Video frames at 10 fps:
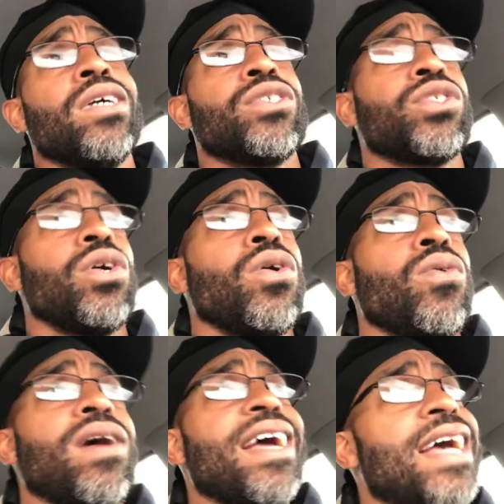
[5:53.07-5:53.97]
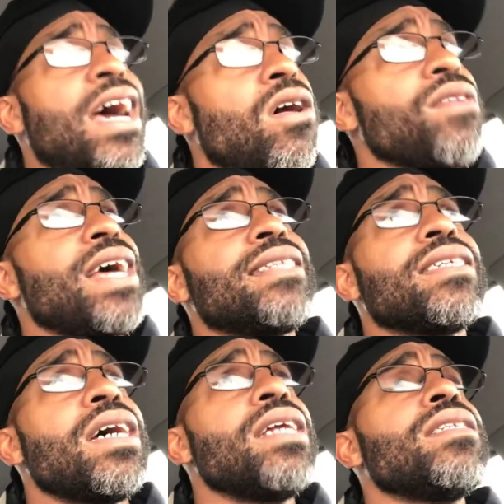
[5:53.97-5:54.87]
So I got all that
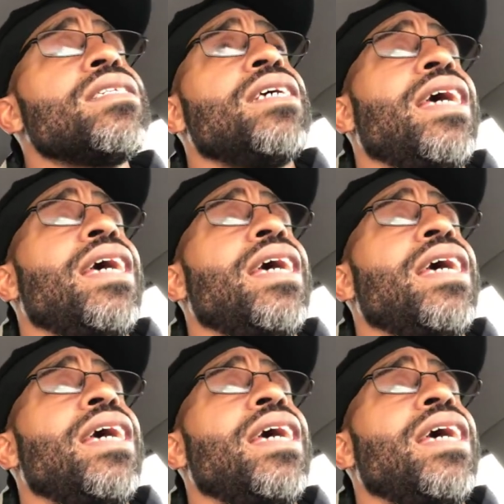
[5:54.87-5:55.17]
done.